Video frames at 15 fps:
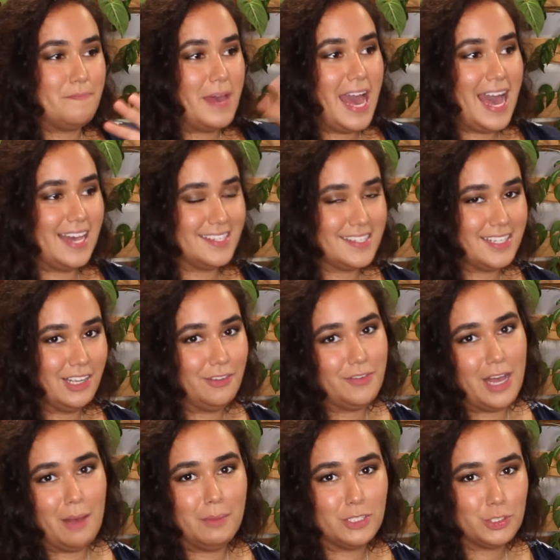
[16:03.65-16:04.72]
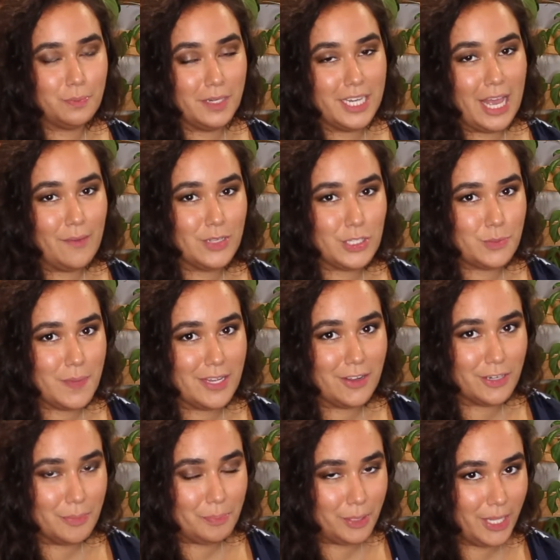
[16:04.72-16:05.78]
past self how much money I would spend
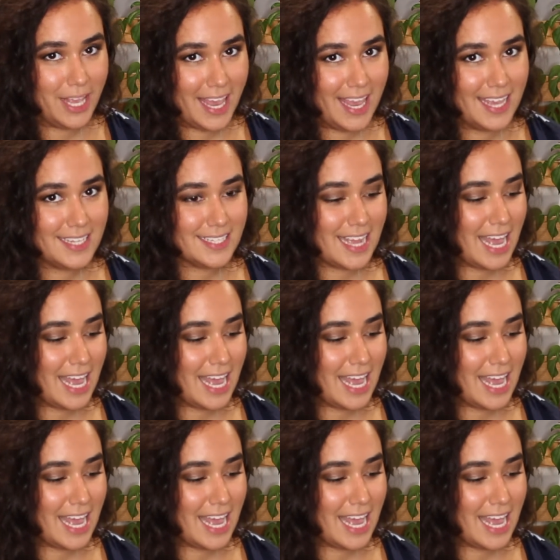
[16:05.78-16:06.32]
on a plant,